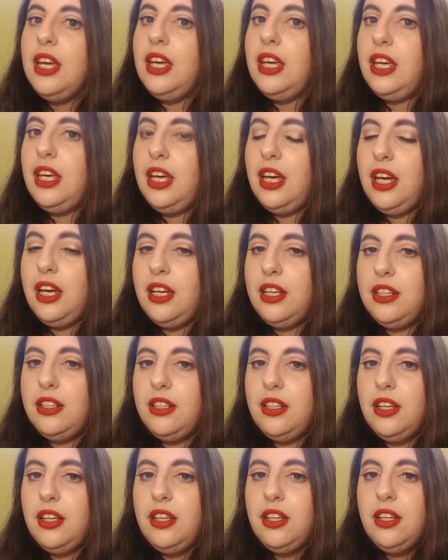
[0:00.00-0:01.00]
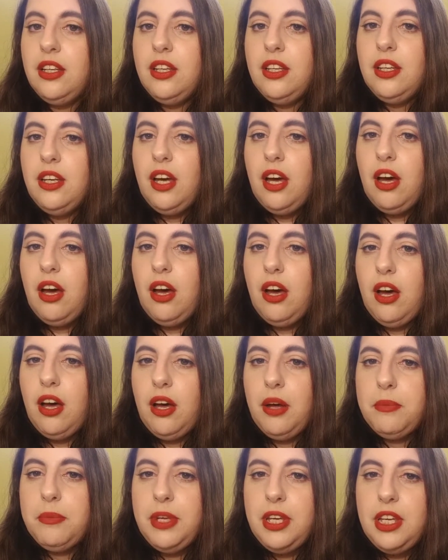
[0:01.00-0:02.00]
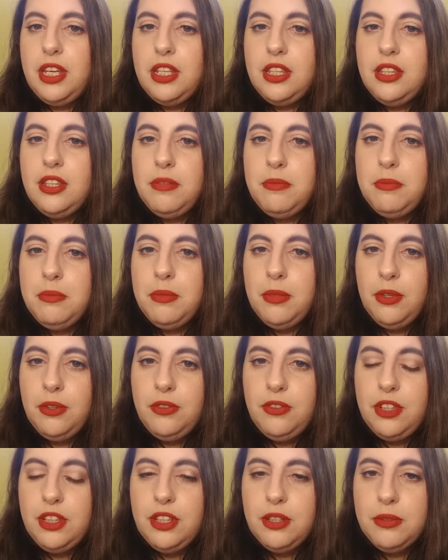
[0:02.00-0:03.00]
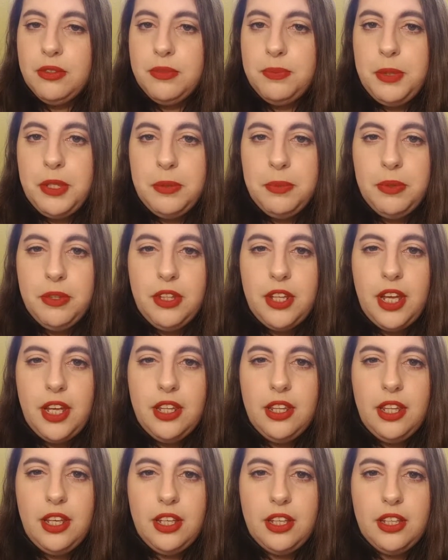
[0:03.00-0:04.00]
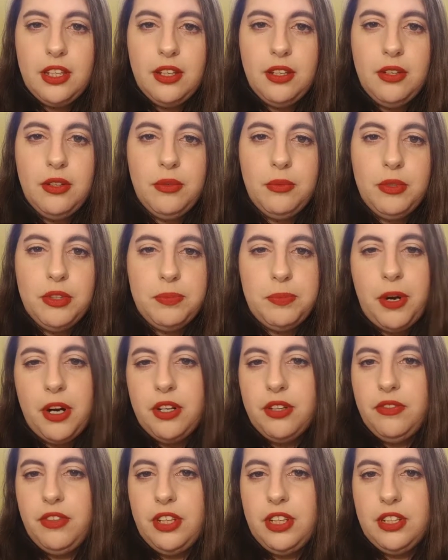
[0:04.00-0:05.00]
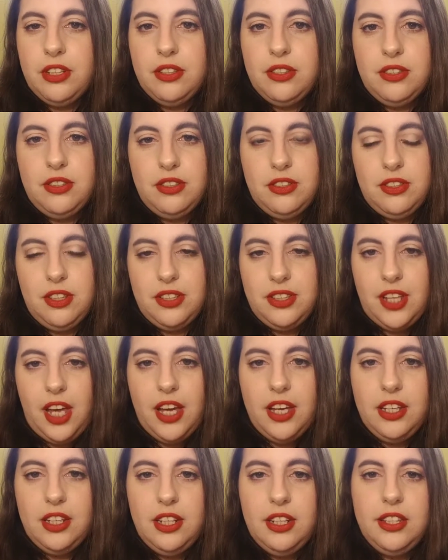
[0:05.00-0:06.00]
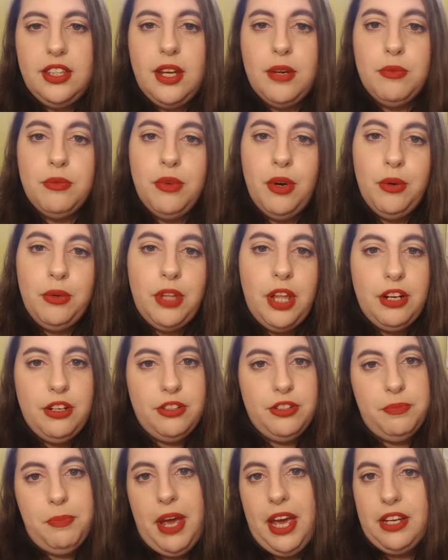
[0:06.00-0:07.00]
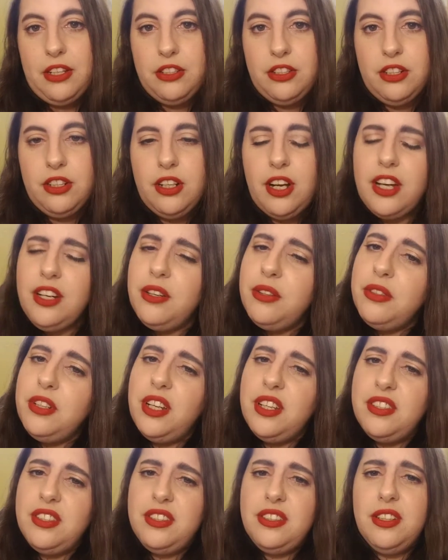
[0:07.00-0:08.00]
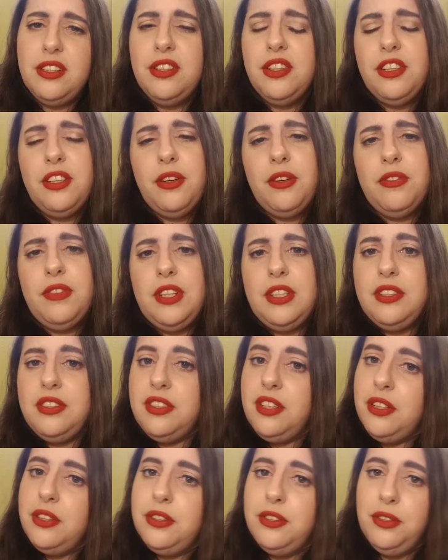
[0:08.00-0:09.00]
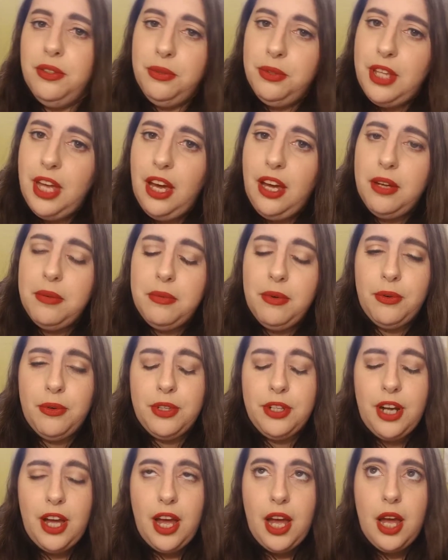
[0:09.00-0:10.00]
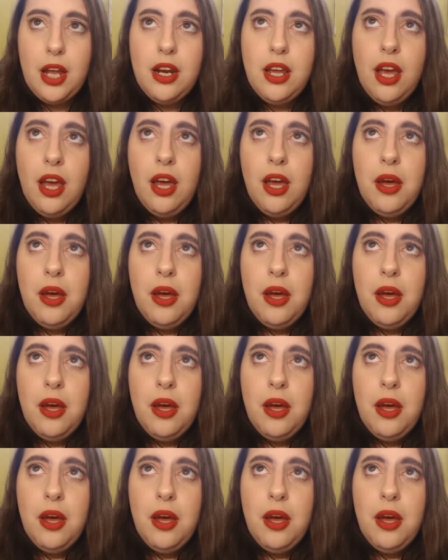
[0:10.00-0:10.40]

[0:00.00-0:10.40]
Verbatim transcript: And um, in the movie, there was people that, like, was part of, like, a society that wrote letters back to her. I don't necessarily know if they still do that or not,